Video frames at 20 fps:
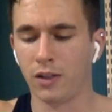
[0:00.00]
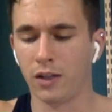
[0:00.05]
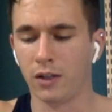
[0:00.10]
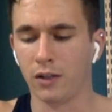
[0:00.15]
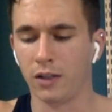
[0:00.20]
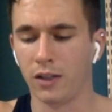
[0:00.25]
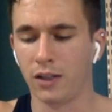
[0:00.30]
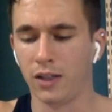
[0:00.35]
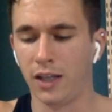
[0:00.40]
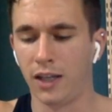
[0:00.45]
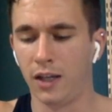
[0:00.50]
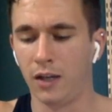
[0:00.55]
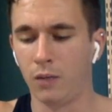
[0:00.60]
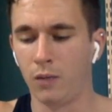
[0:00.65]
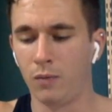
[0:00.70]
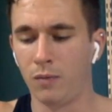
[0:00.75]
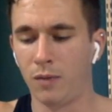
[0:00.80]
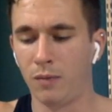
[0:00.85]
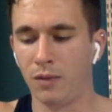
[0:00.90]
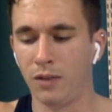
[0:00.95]
entitled to date.
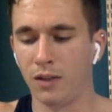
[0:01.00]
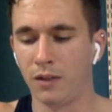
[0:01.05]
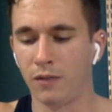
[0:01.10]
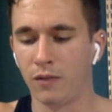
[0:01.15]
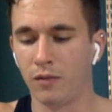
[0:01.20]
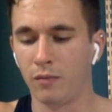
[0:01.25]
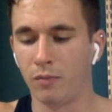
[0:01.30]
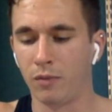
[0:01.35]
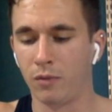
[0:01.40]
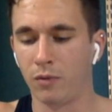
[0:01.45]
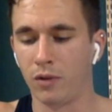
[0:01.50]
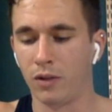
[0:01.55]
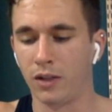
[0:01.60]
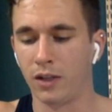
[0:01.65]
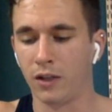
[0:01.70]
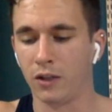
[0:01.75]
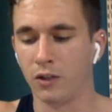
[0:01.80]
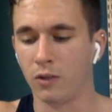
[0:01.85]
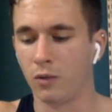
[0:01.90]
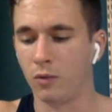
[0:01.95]
We may be different, but we're
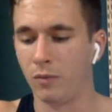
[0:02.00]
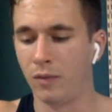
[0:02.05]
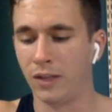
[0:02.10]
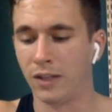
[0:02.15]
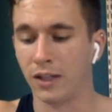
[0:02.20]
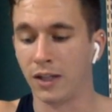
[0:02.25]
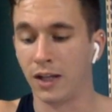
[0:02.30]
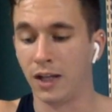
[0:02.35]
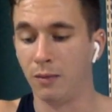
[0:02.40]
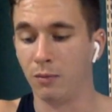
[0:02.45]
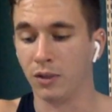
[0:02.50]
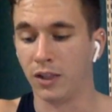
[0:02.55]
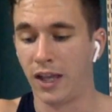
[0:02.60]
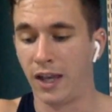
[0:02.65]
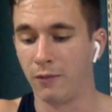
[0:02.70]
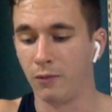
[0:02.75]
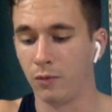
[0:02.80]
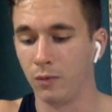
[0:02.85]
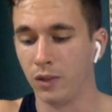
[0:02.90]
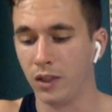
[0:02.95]
intelligent, romantic, and able to
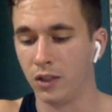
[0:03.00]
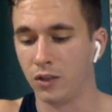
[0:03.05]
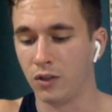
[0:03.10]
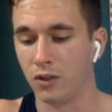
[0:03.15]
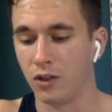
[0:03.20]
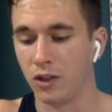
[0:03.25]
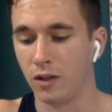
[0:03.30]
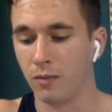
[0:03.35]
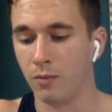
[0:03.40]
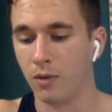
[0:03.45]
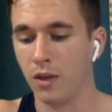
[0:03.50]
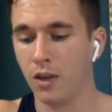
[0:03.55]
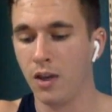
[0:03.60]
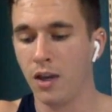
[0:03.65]
have a relationship.